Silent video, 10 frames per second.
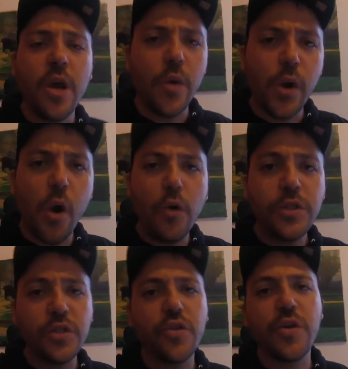we're
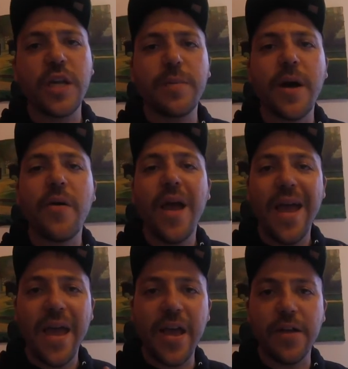also talking about
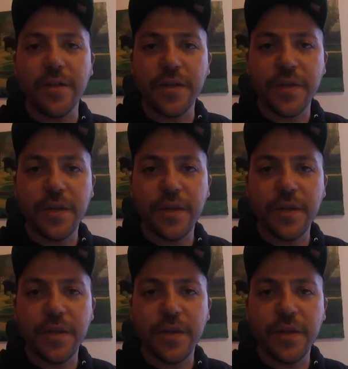health.